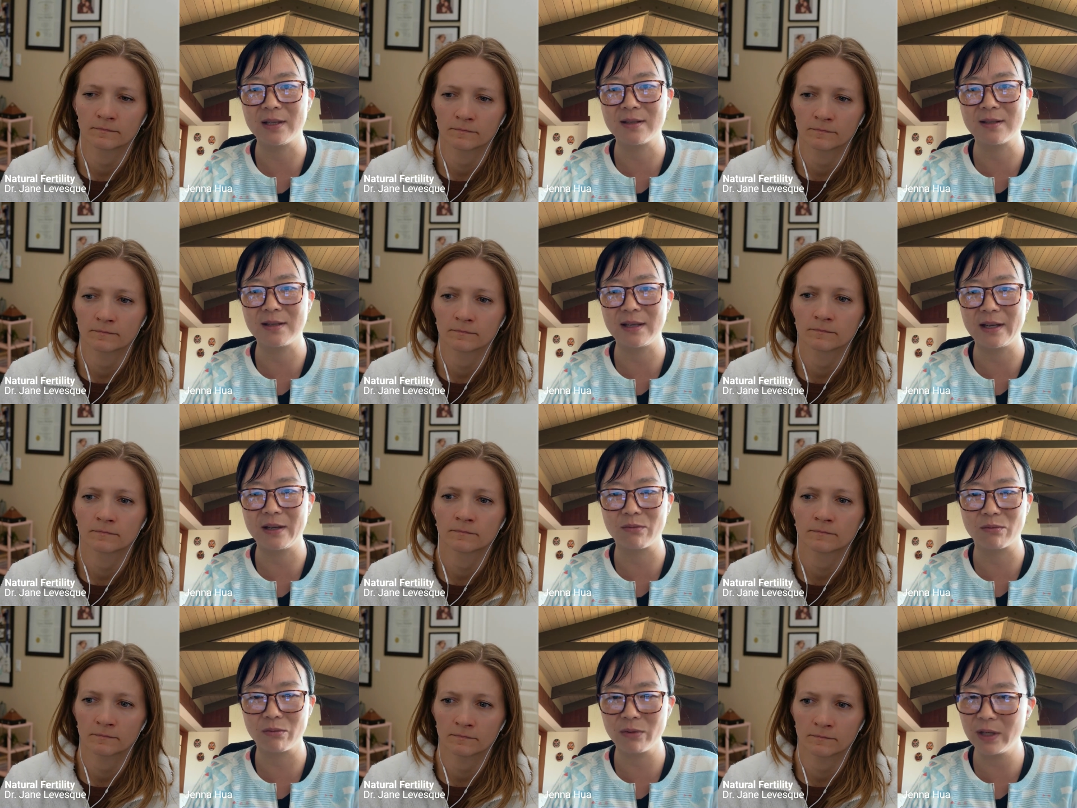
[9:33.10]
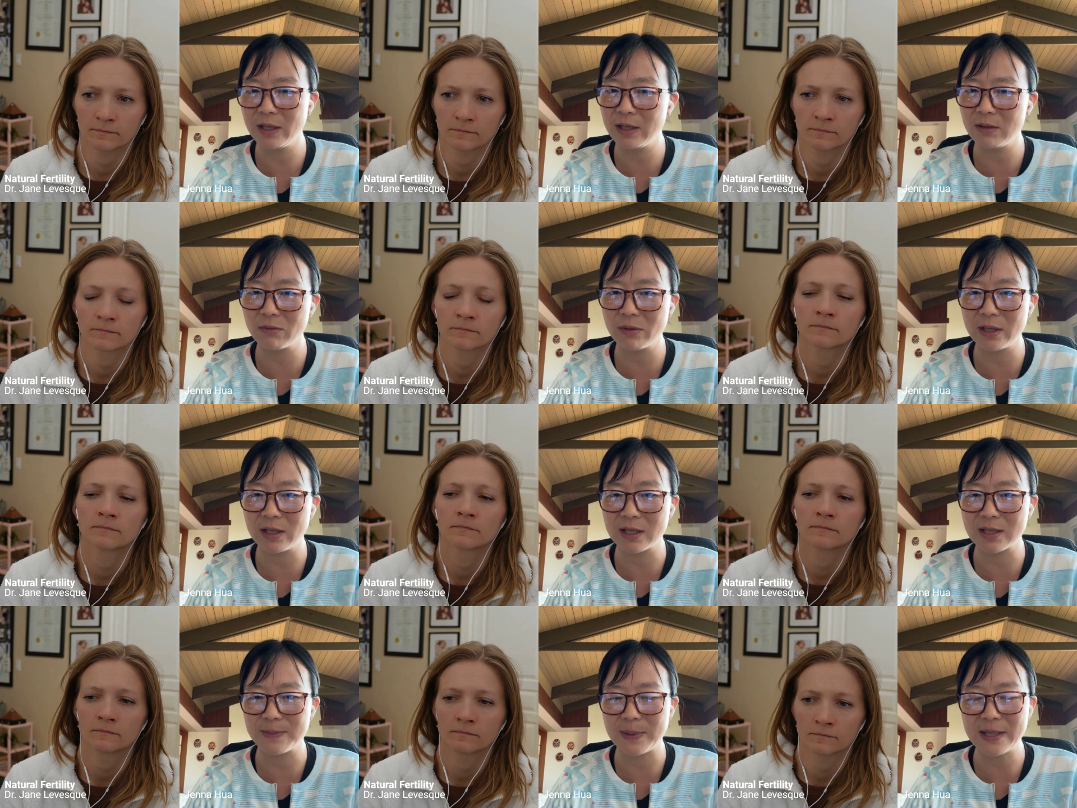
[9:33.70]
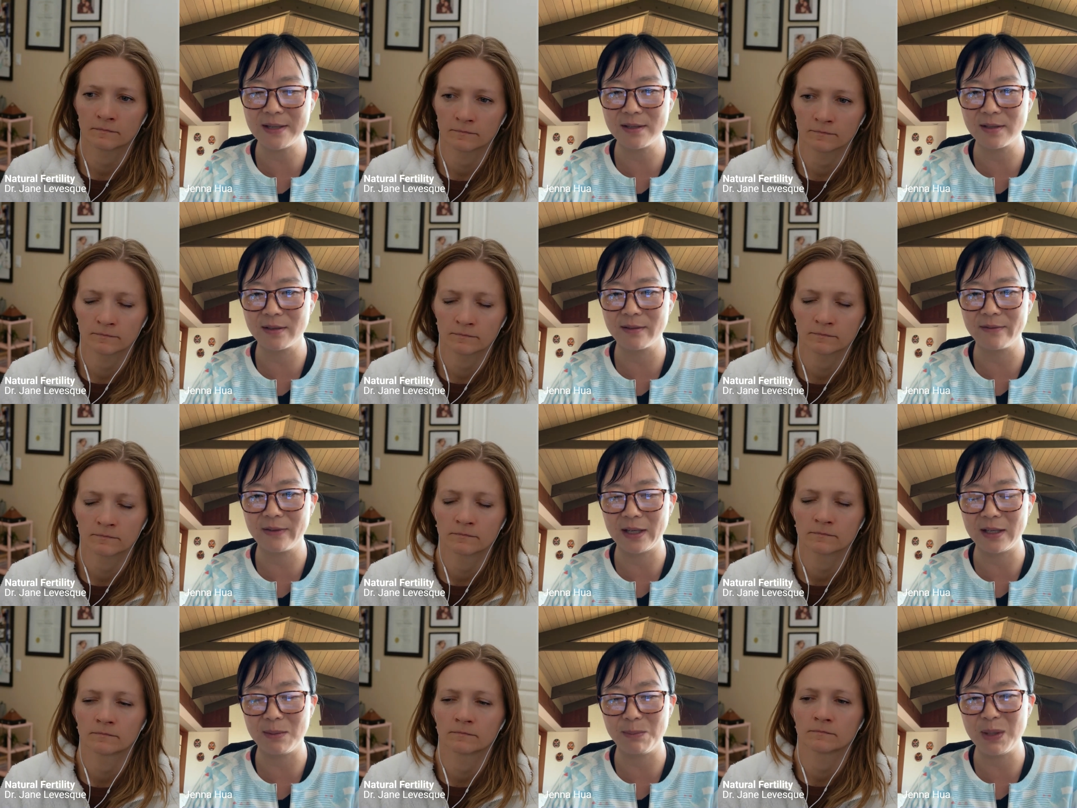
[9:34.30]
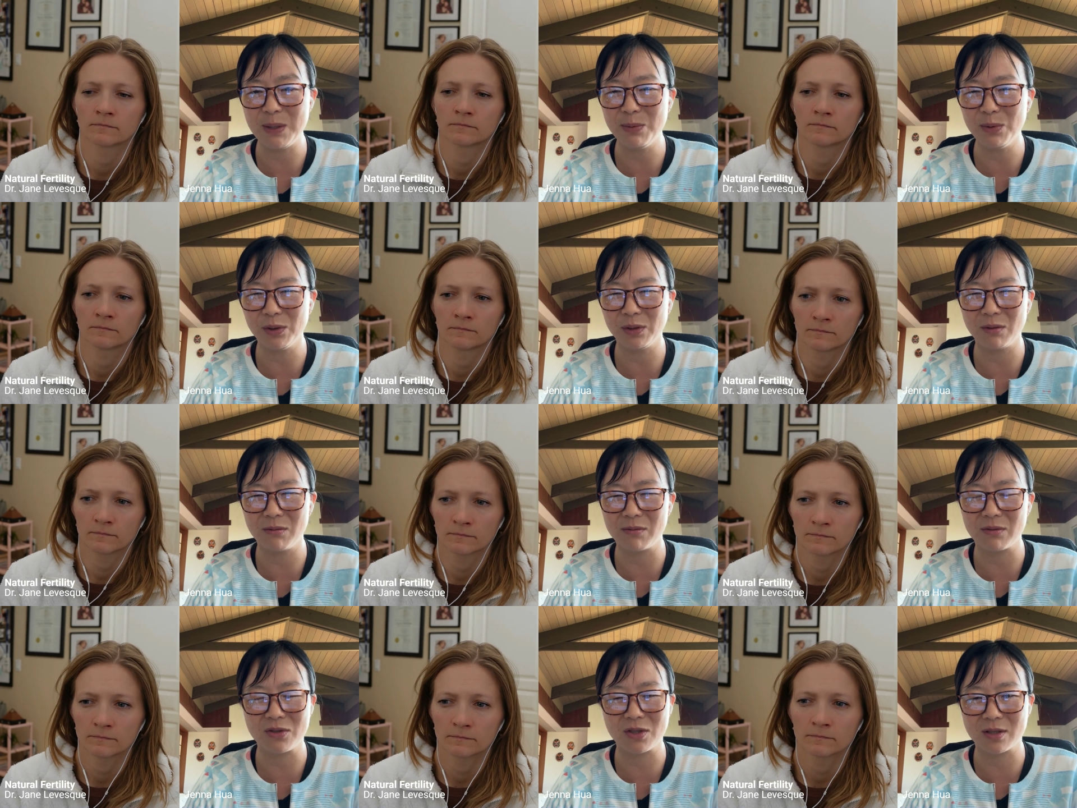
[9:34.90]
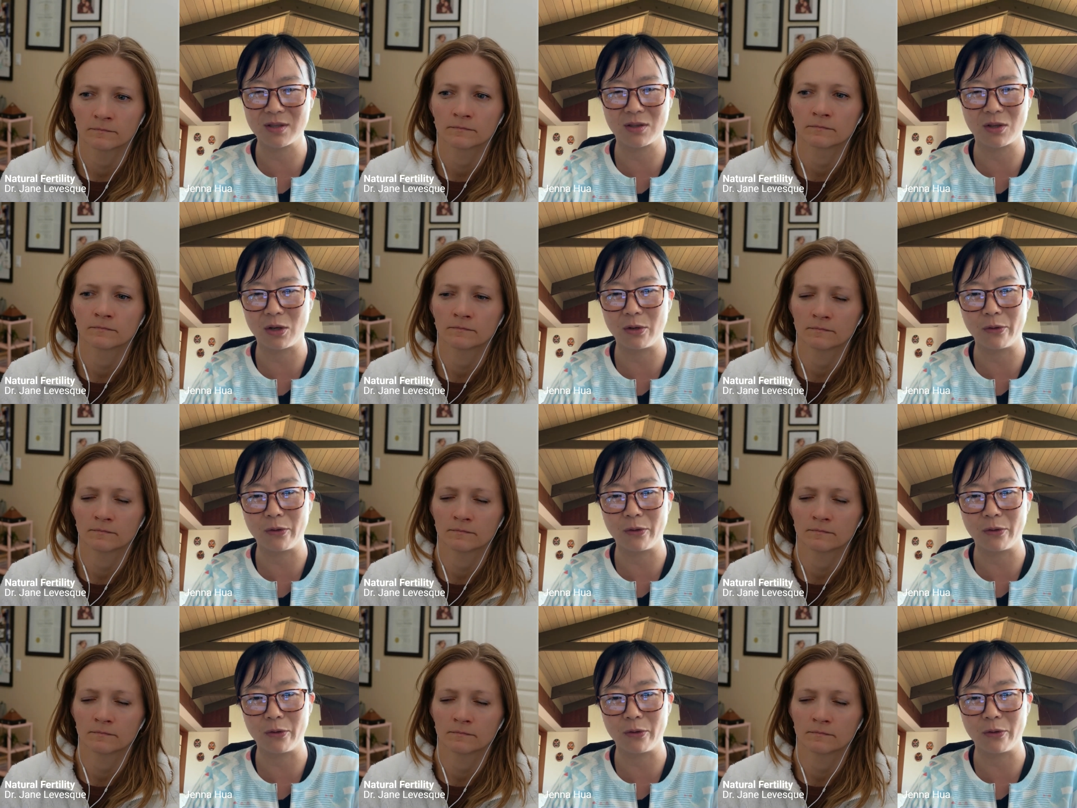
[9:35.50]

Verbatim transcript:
Speaker 1: it's like really, really expensive. And people don't just